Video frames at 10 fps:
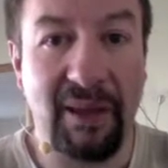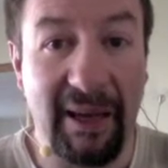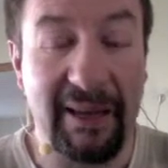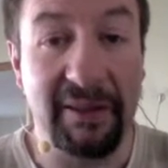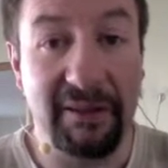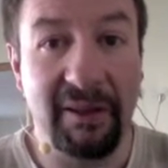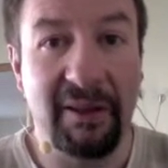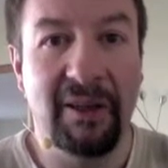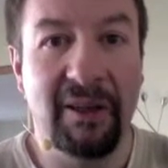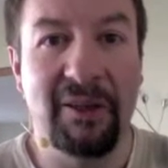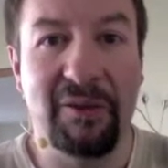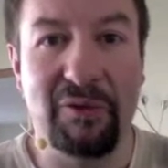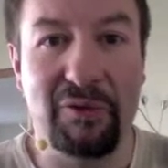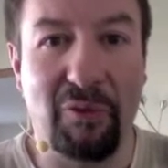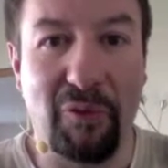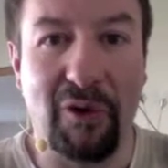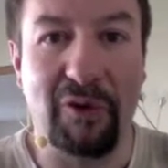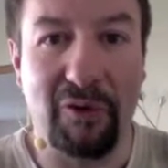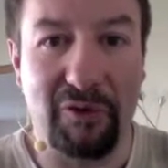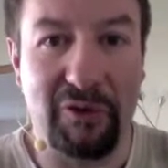and to the
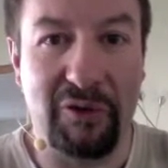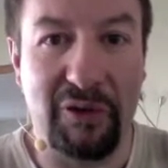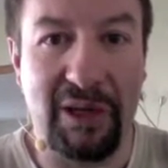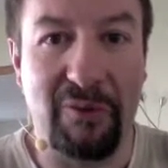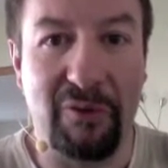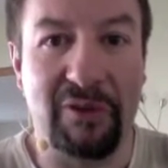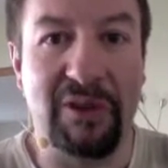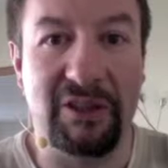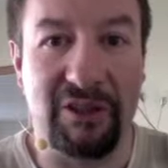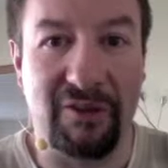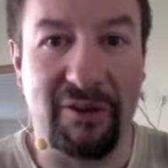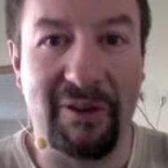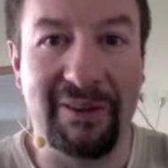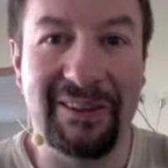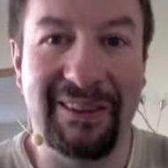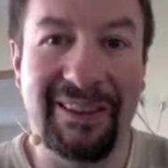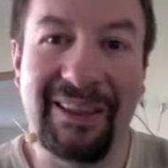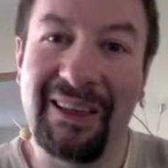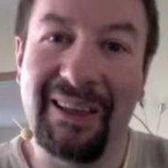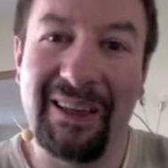world or the, your neighborhood in general
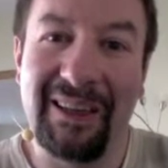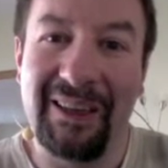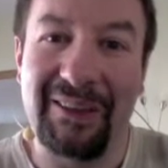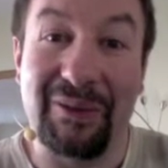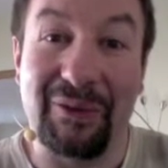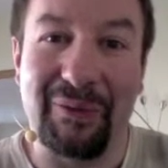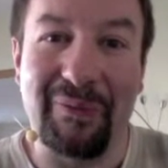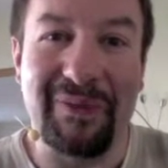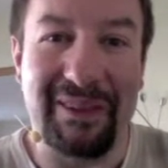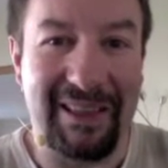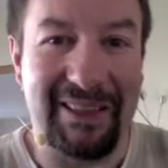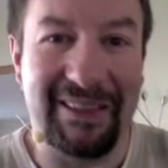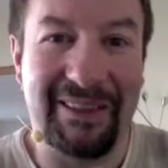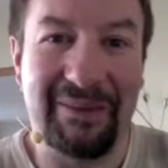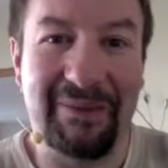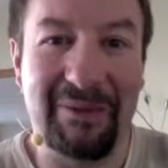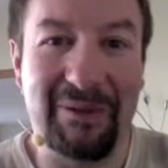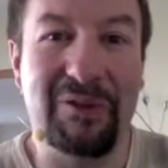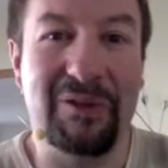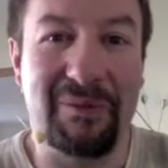so take it
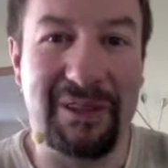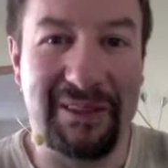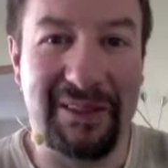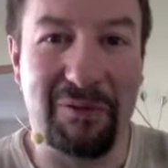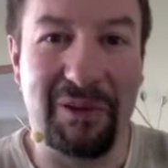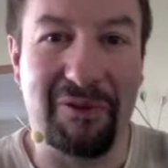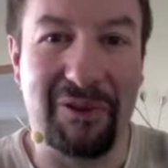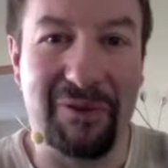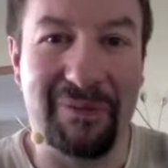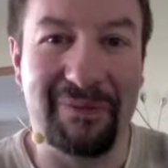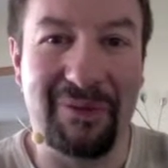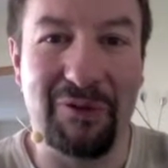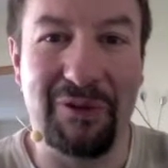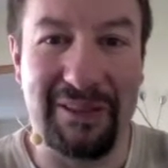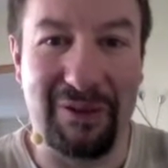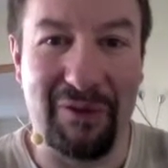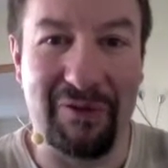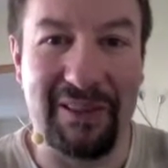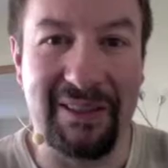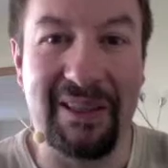do something this week for you you
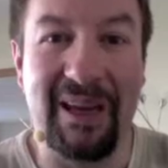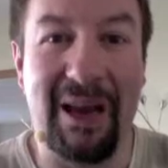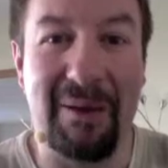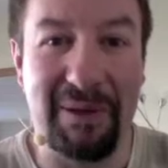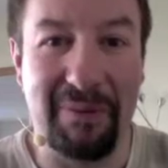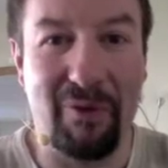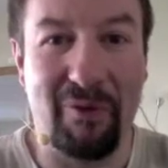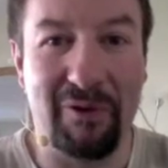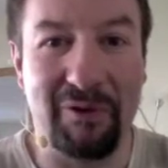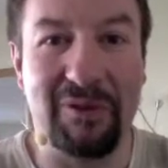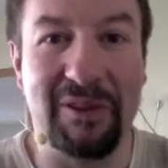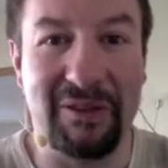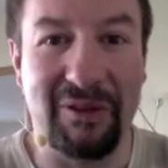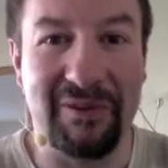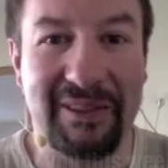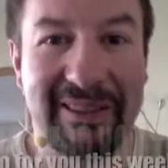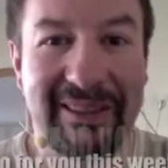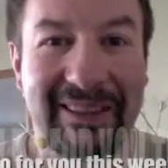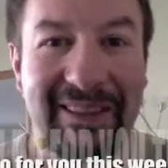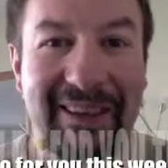deserve this and people around you deserve this
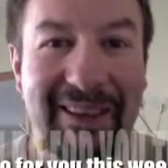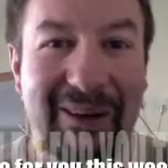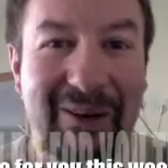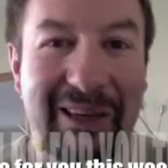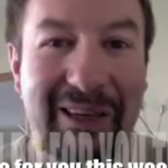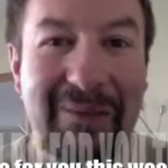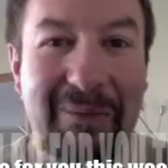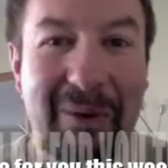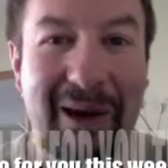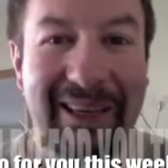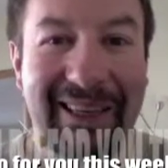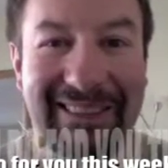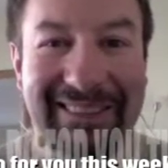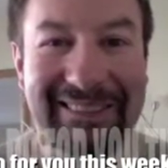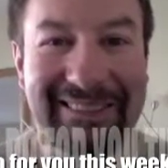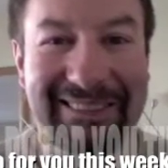okay bye bye